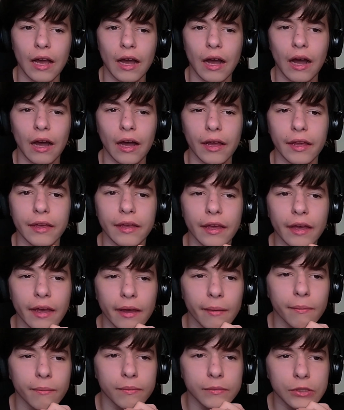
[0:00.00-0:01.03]
I
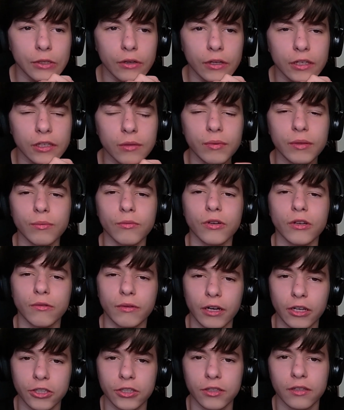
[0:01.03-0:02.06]
am going to be more
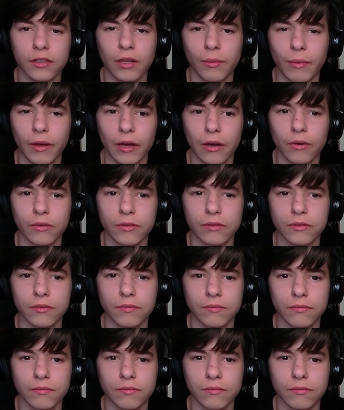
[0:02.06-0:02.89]
rational about,